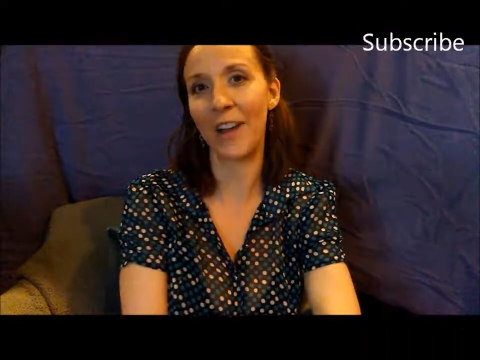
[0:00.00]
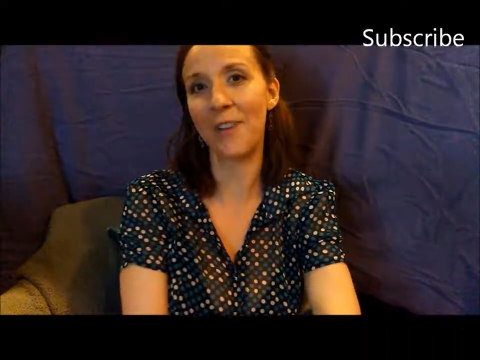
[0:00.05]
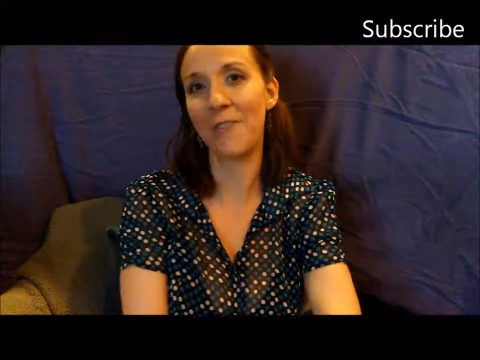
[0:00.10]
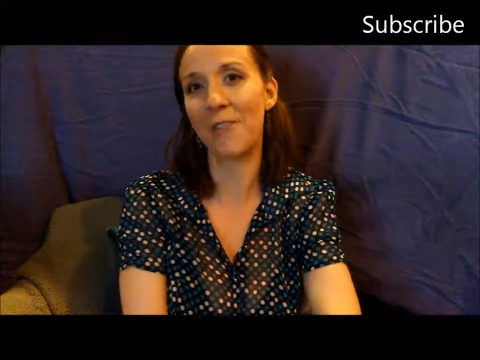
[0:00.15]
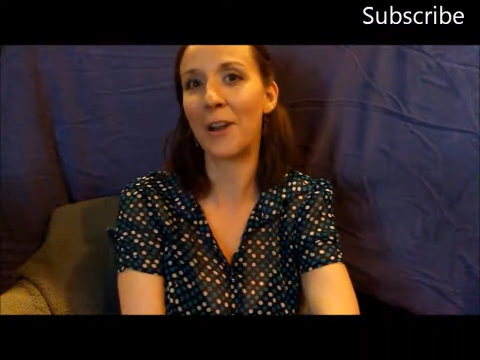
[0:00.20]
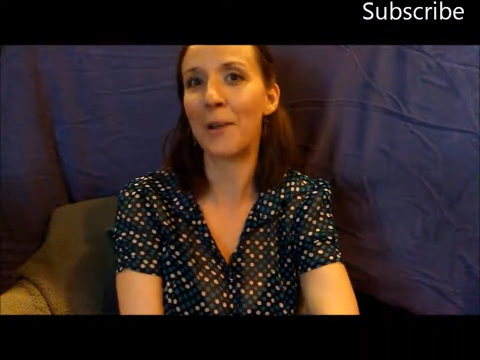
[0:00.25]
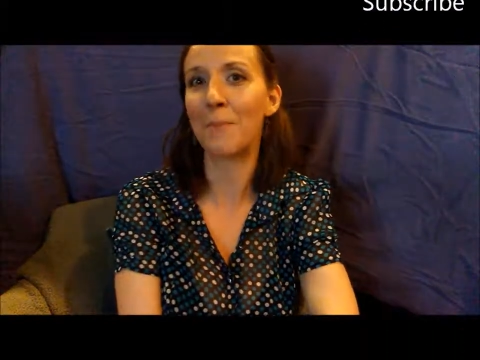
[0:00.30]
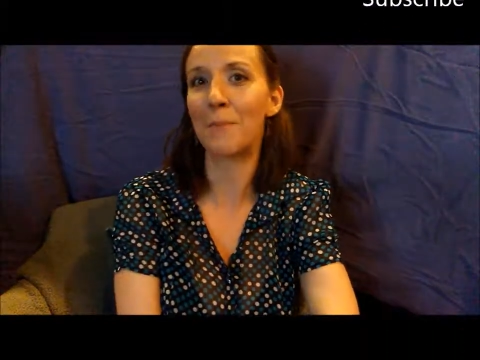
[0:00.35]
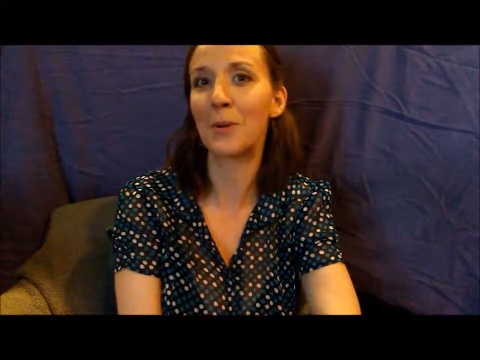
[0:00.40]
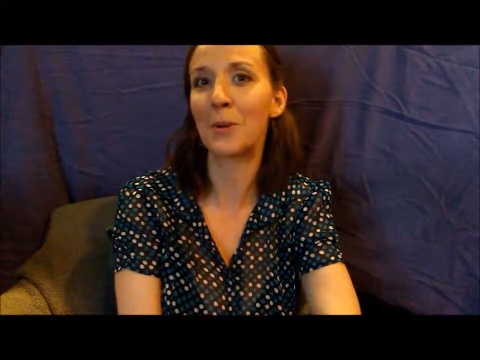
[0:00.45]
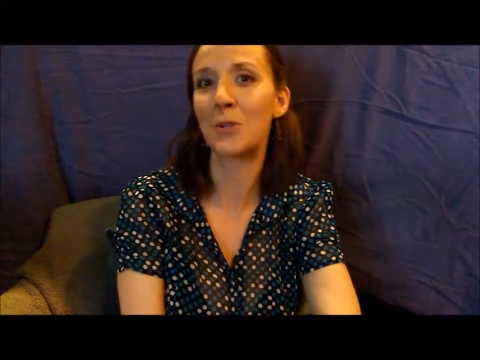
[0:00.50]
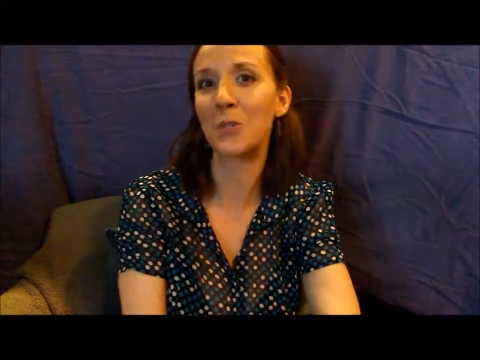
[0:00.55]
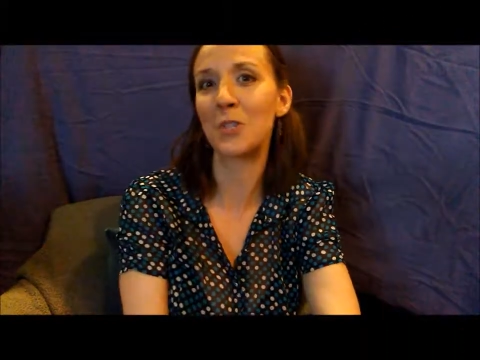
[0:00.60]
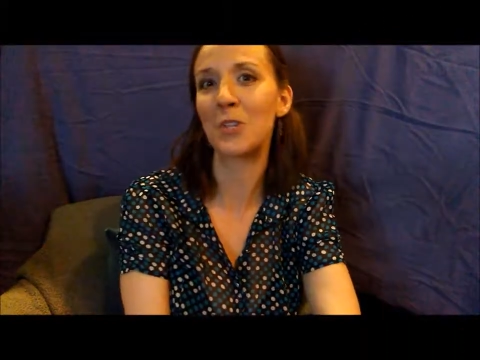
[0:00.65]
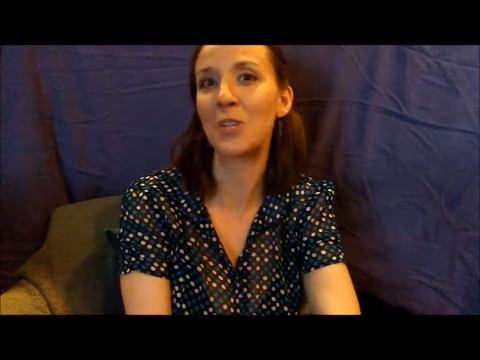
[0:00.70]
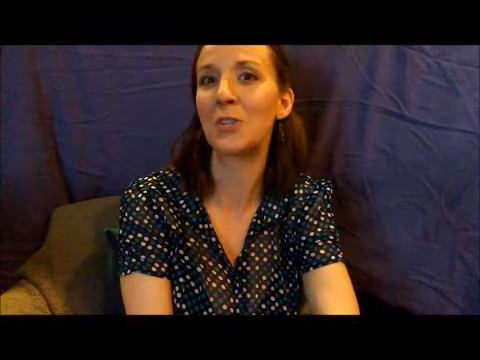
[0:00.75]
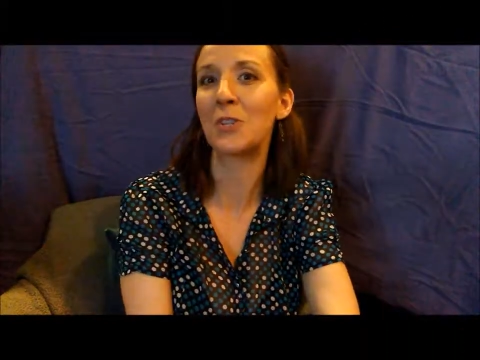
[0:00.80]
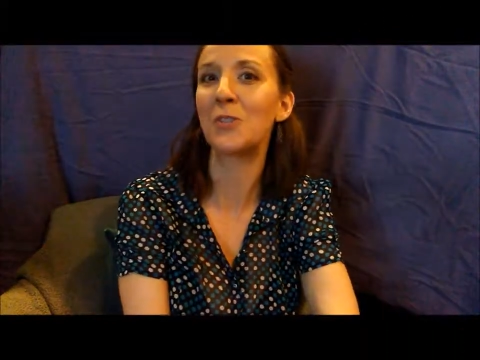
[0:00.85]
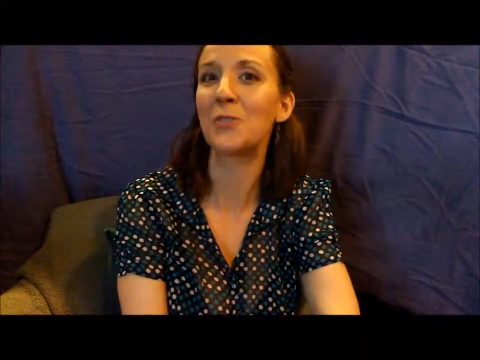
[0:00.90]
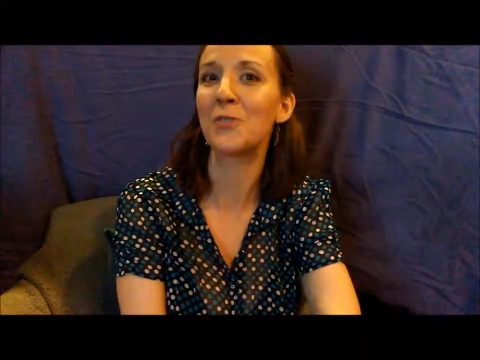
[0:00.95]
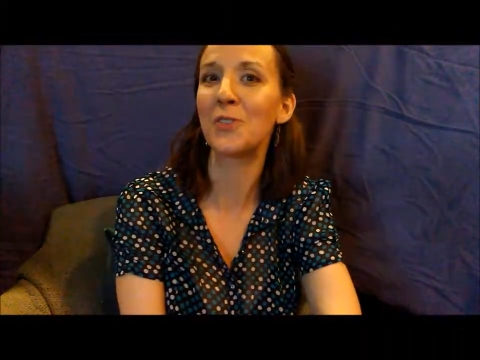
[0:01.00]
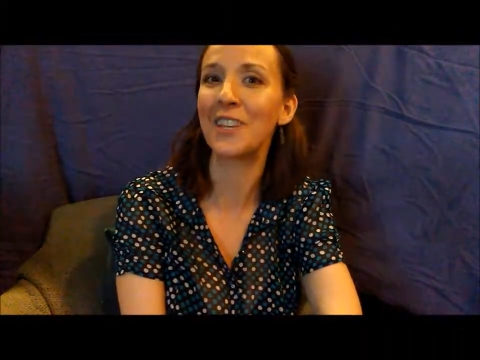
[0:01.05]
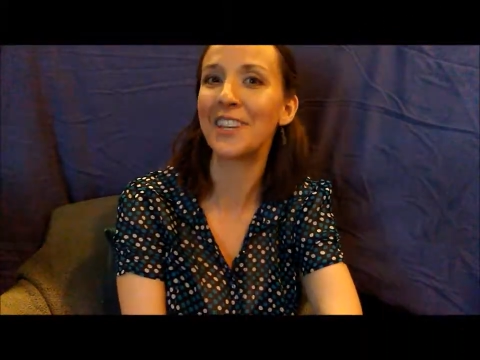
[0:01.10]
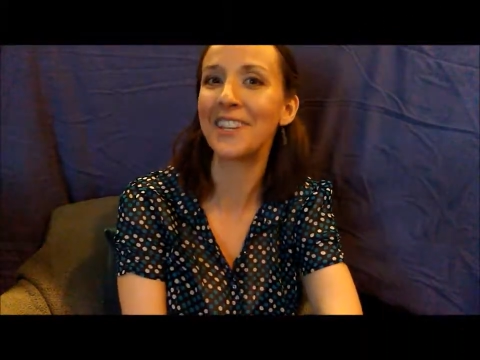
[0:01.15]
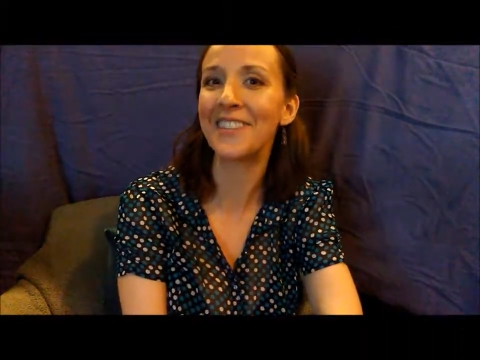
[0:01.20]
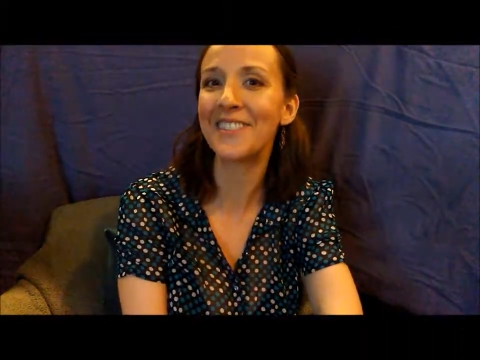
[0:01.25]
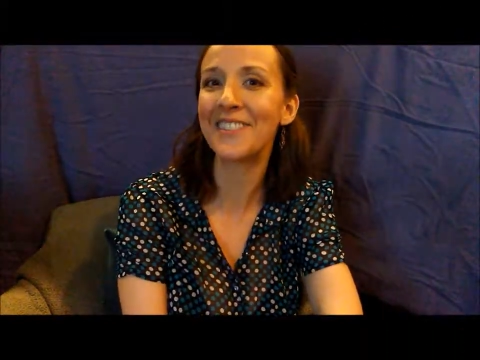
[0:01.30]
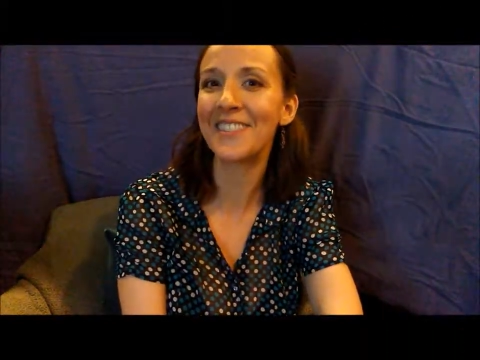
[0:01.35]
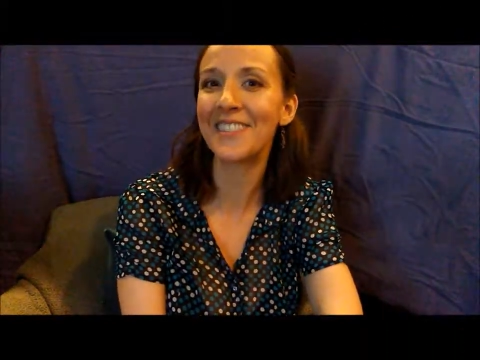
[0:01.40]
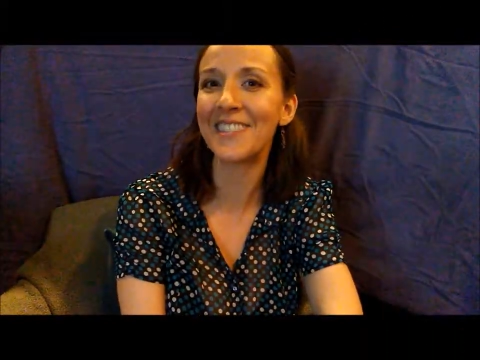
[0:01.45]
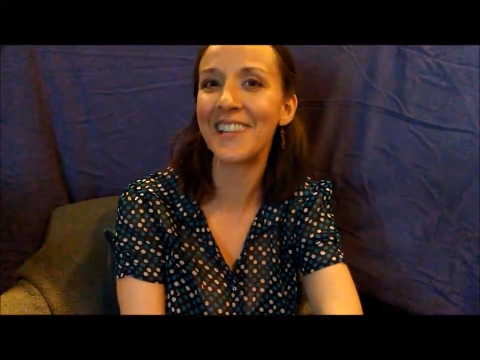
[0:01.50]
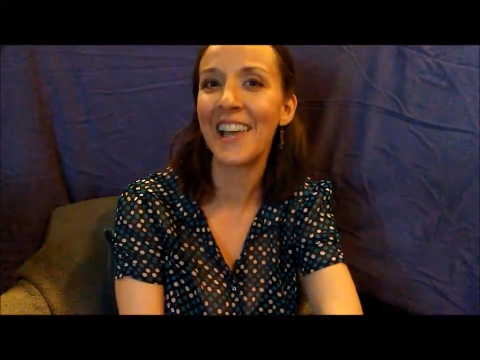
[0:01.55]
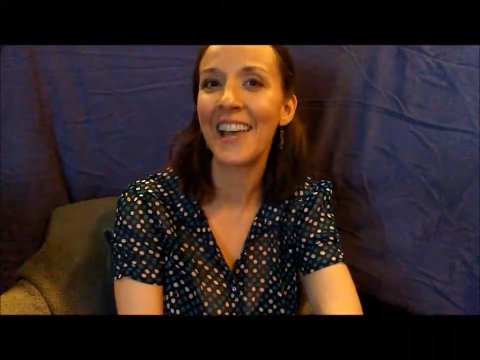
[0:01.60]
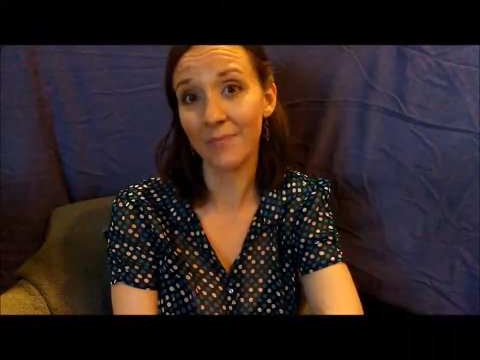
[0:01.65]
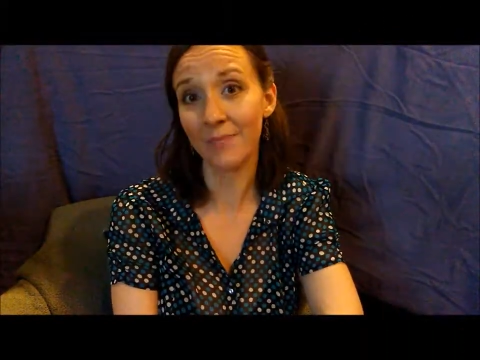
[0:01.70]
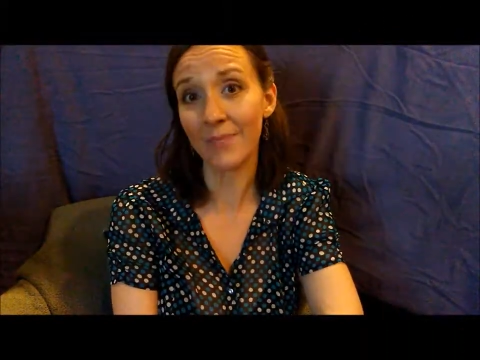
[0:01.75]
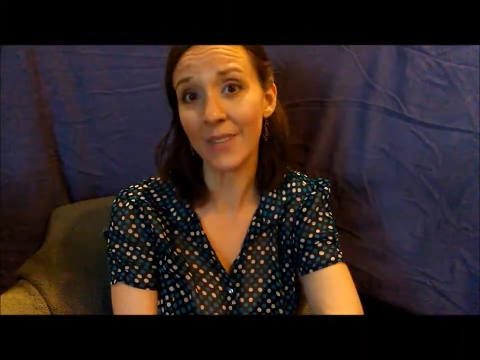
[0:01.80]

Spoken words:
out when I'm posting new videos.